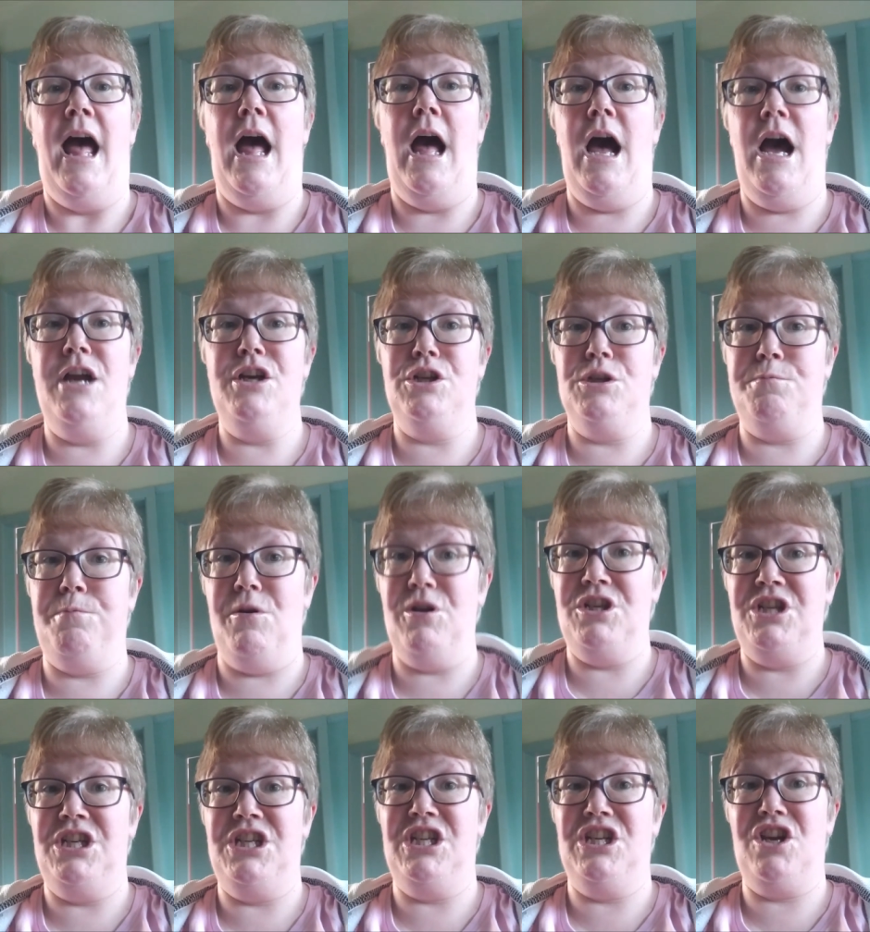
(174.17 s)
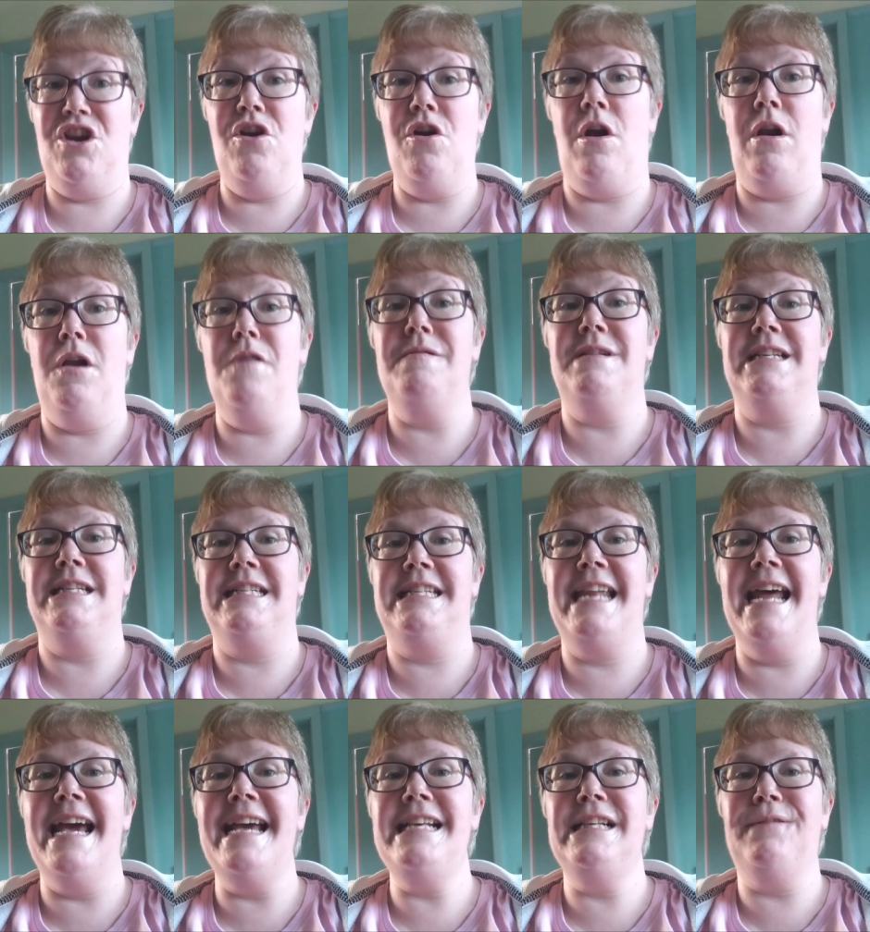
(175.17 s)
I just wanted to conclude
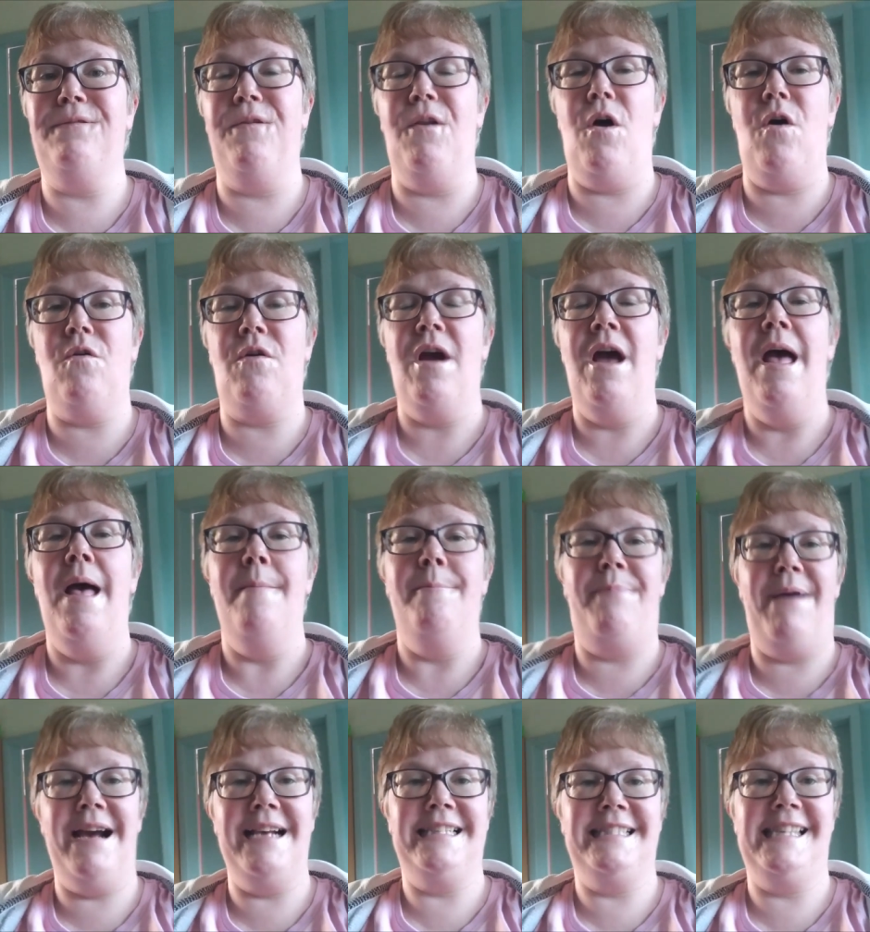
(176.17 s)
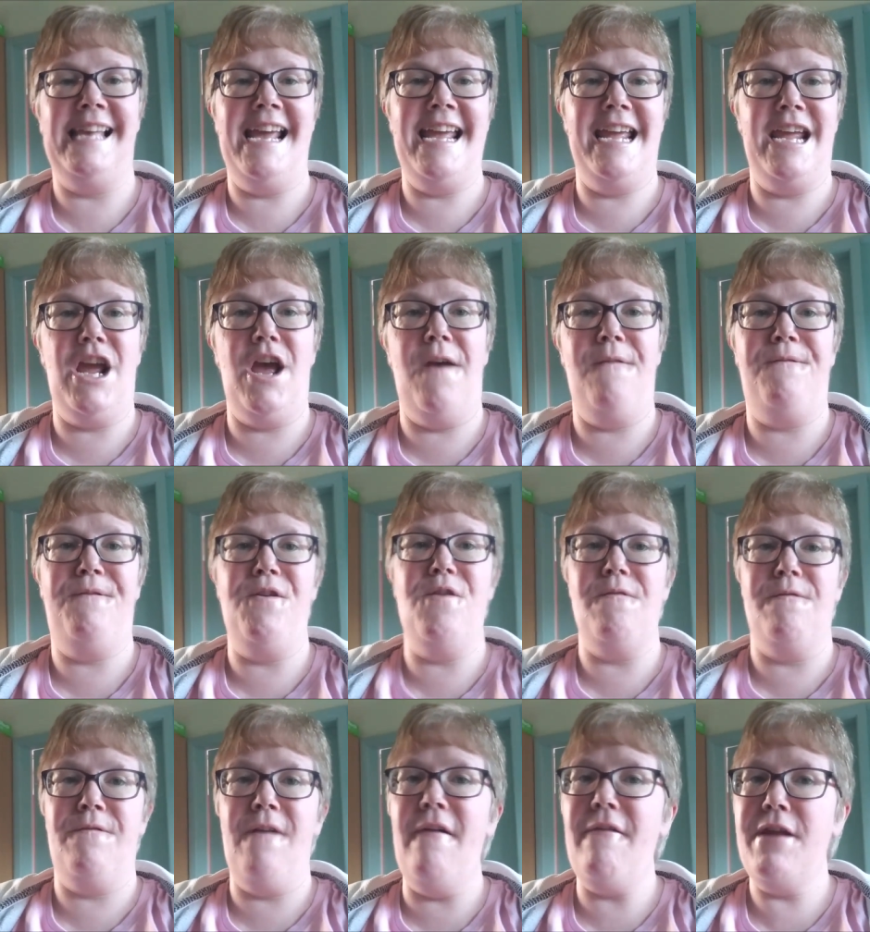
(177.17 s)
today's vlog by saying a few
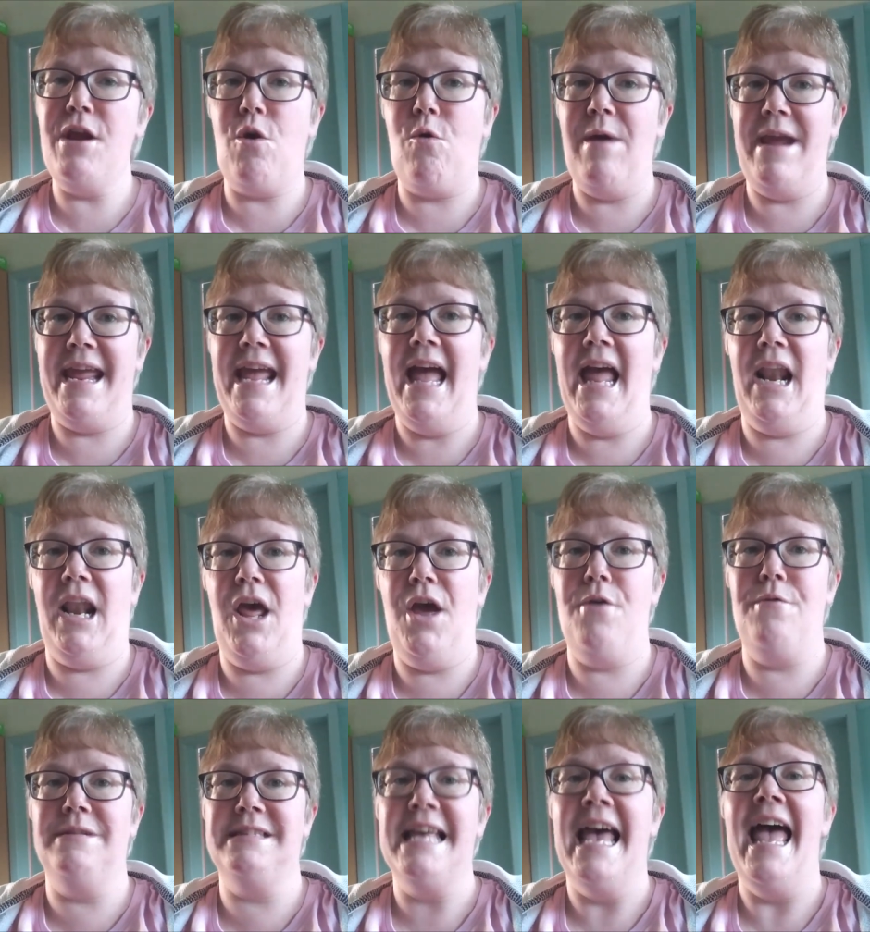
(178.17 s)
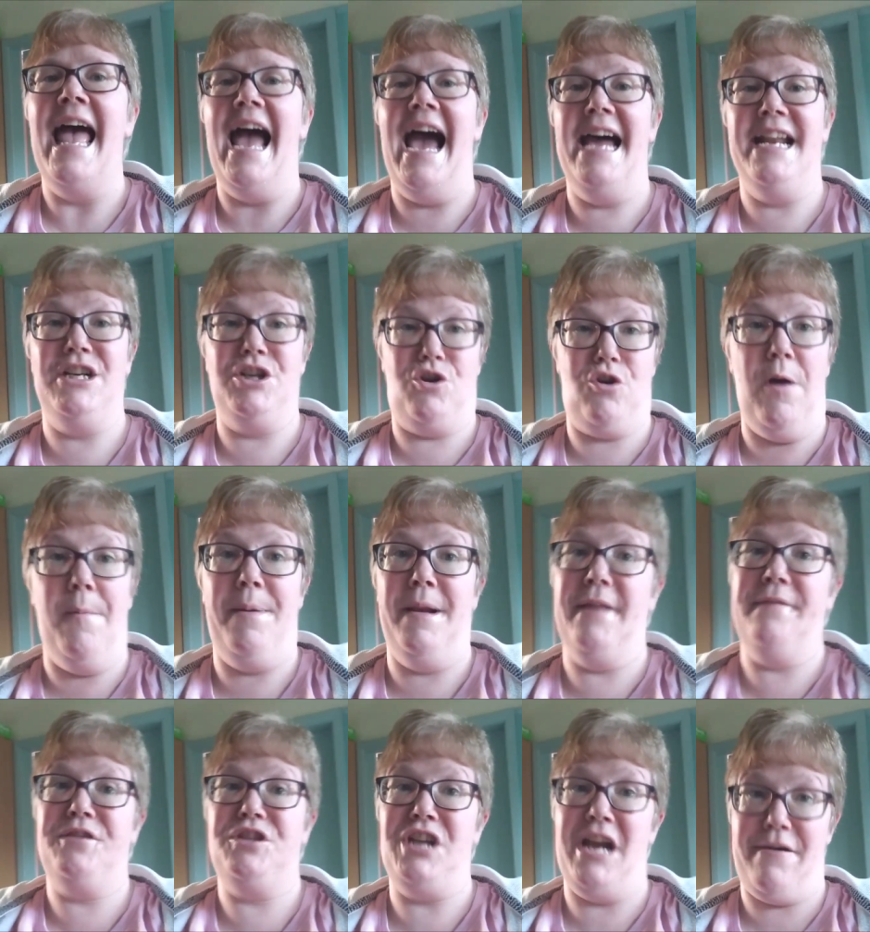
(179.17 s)
very quick hellos and a couple
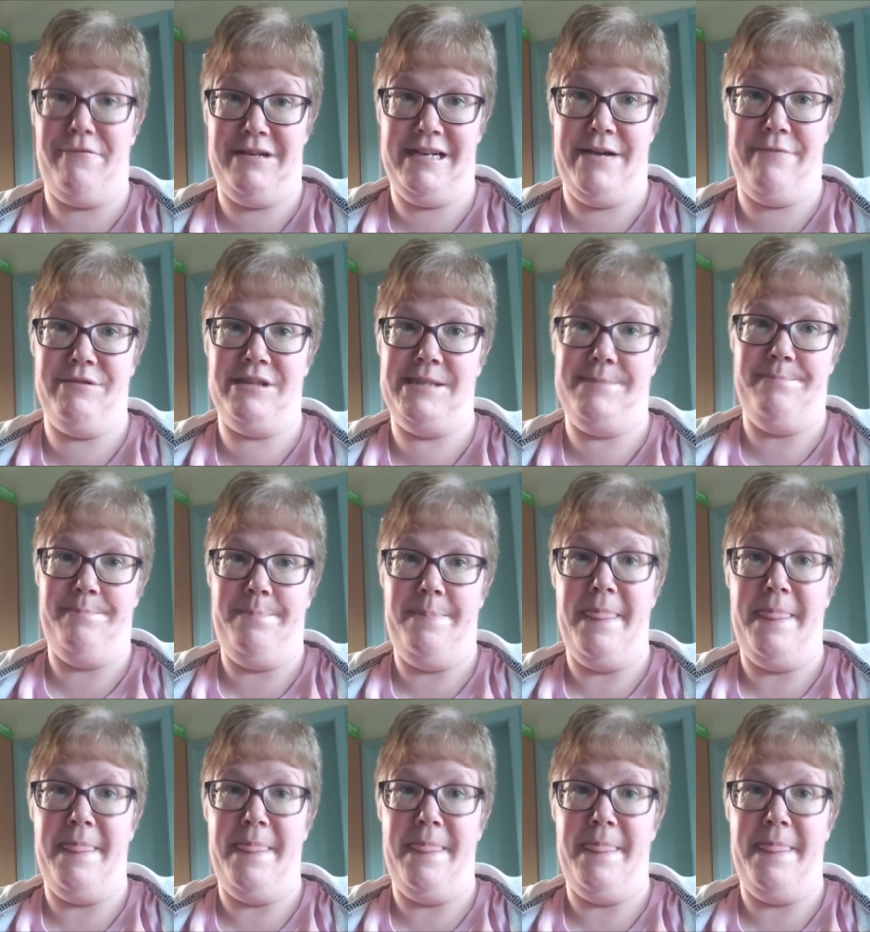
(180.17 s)
of shout outs.